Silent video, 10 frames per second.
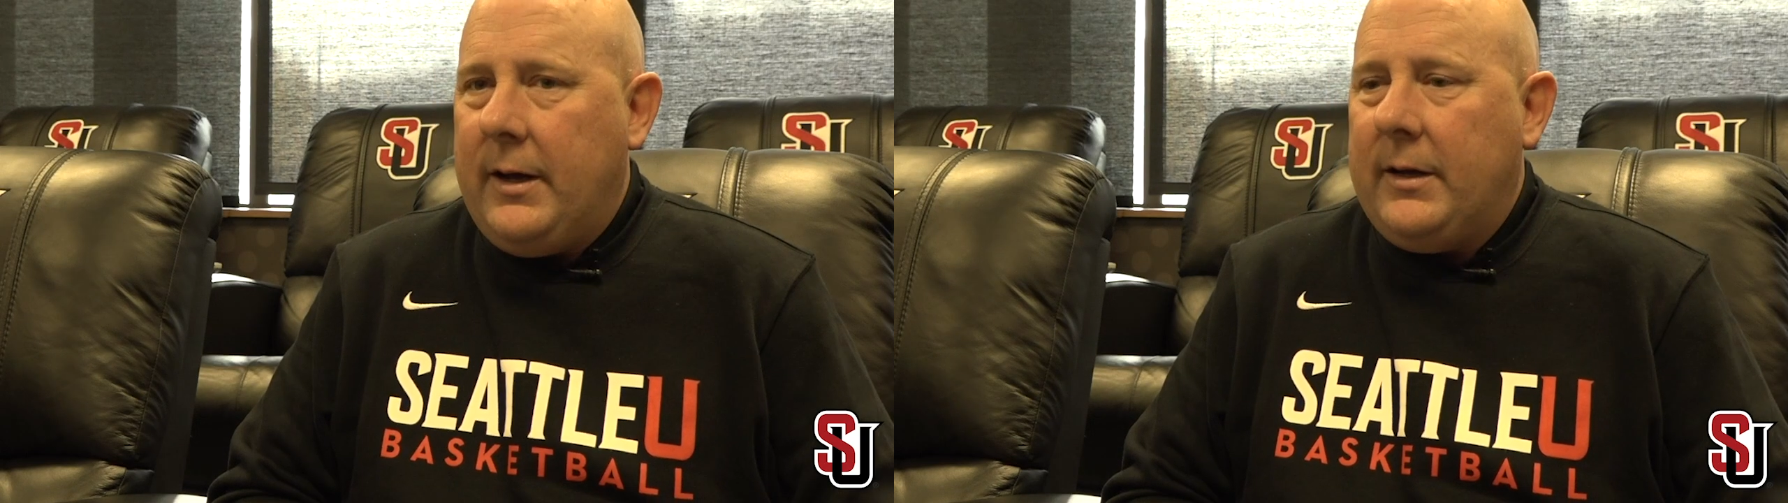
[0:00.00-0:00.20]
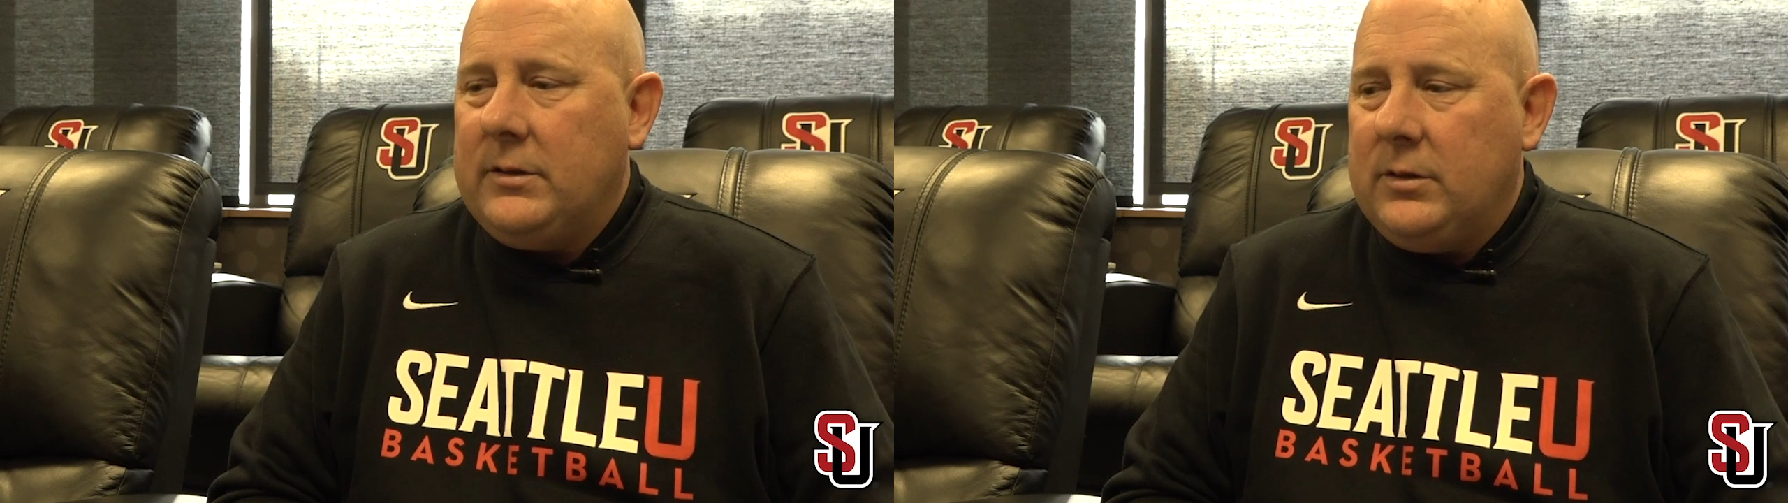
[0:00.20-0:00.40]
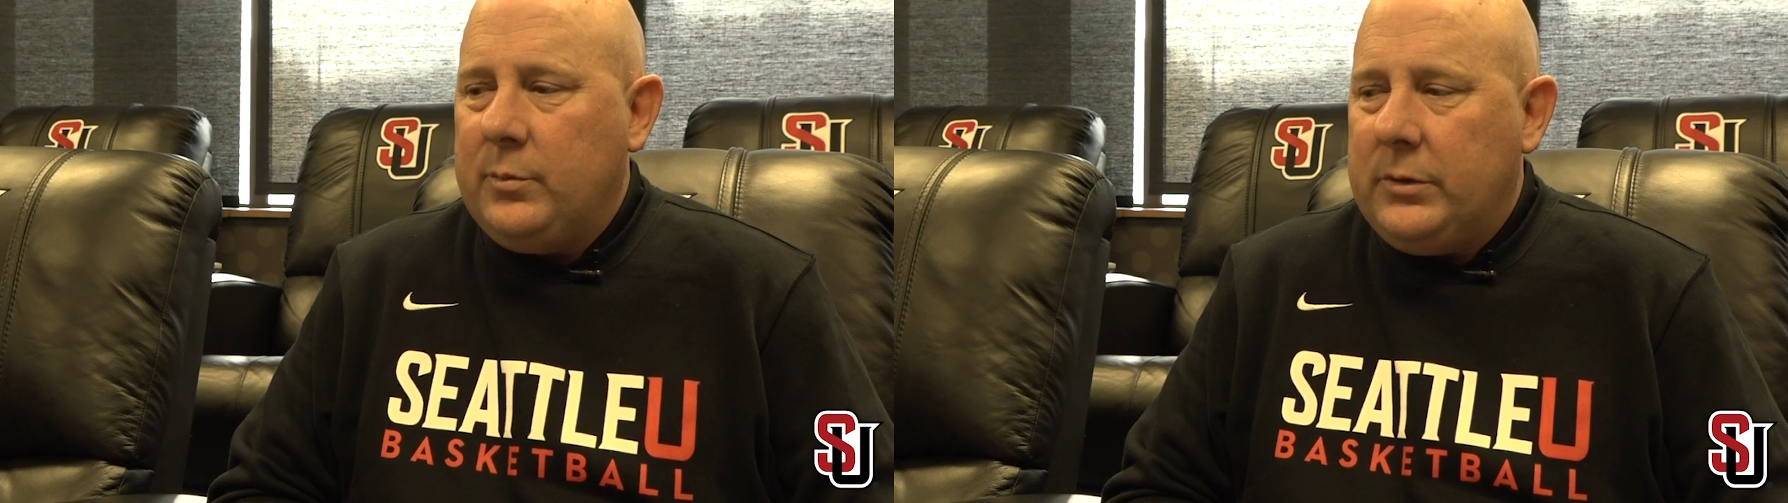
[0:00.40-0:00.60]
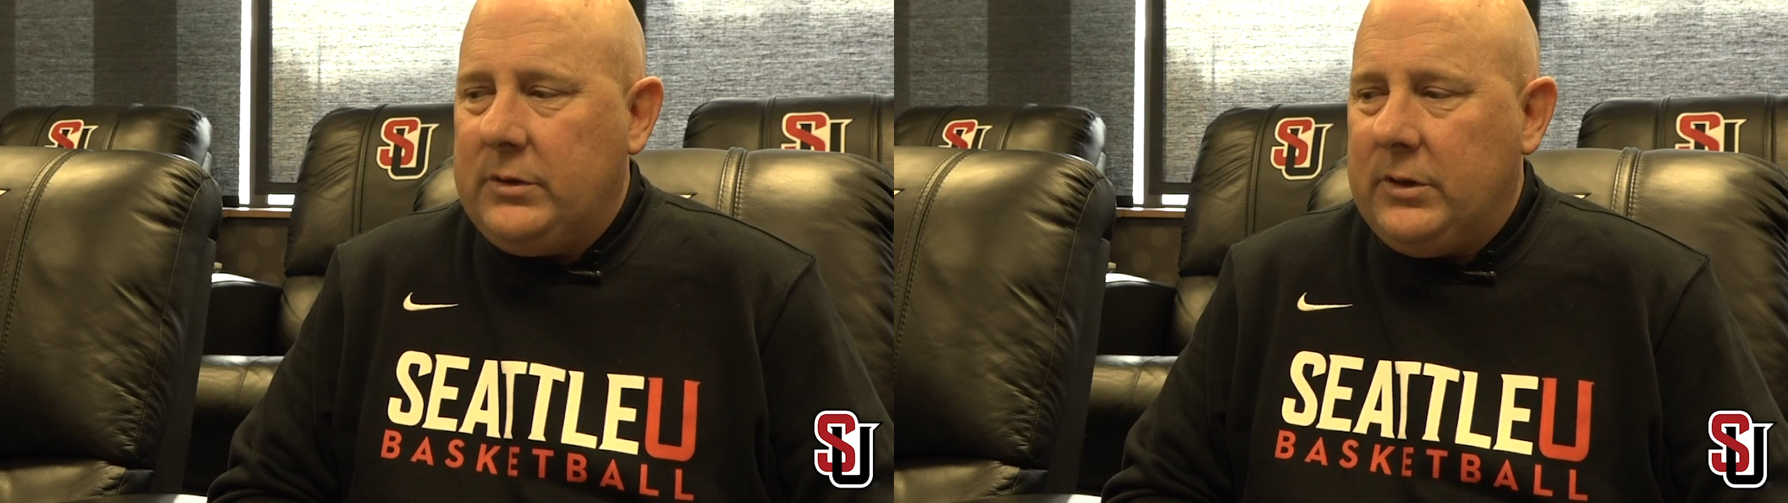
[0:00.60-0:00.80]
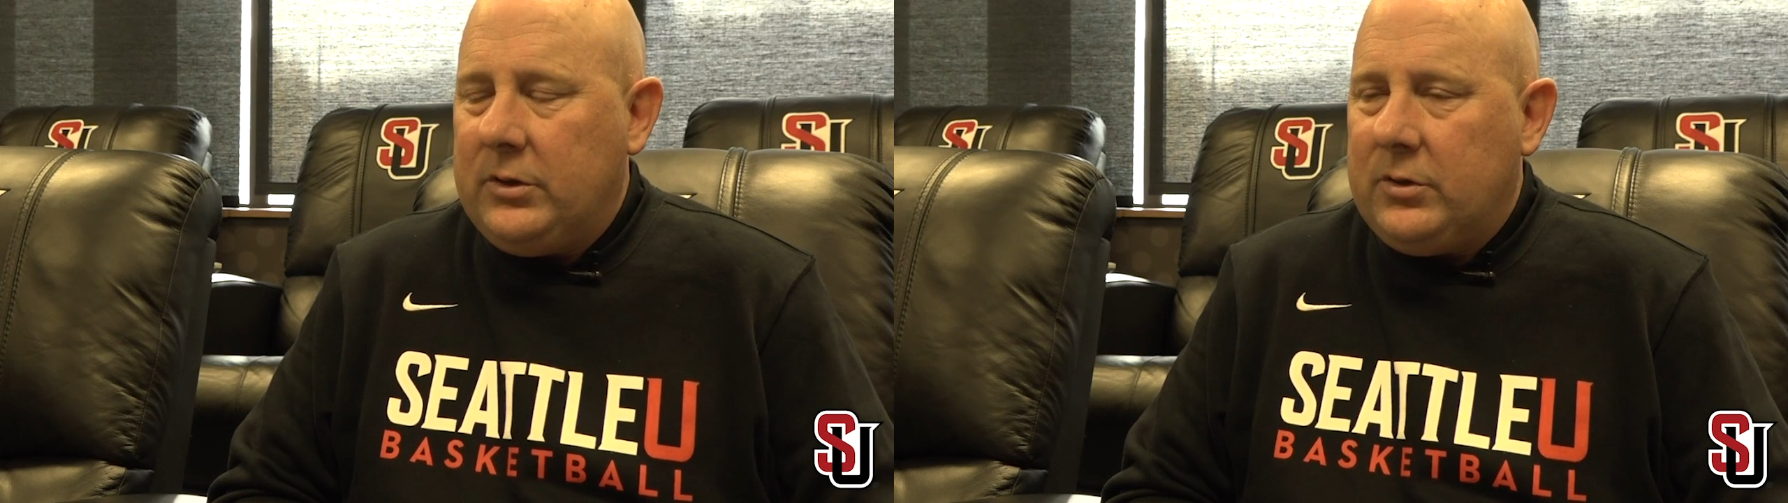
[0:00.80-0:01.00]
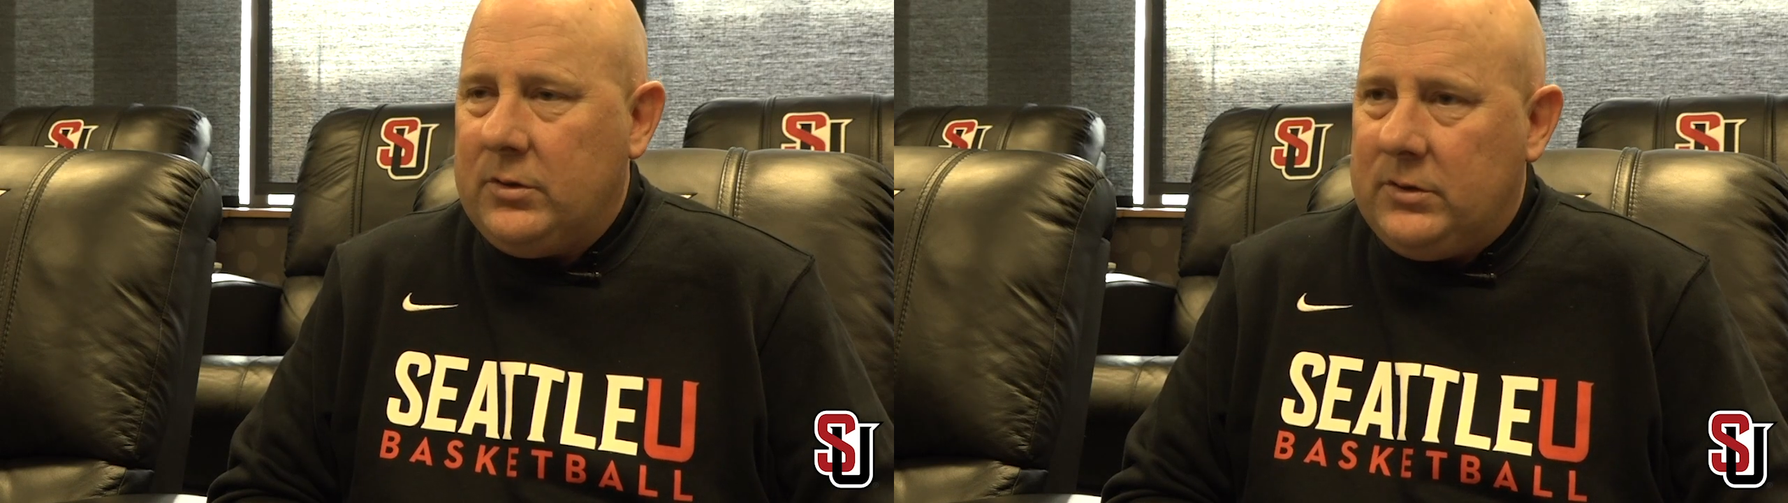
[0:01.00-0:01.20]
has the potential